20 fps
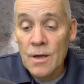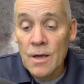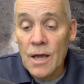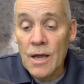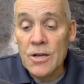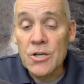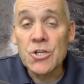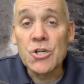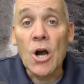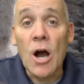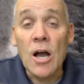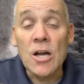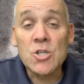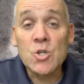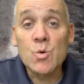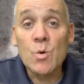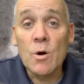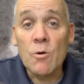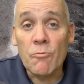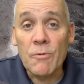And
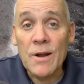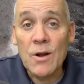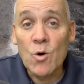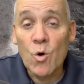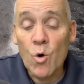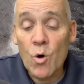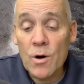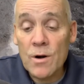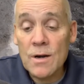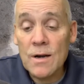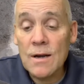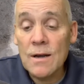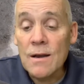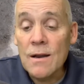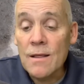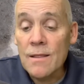Joshua recorded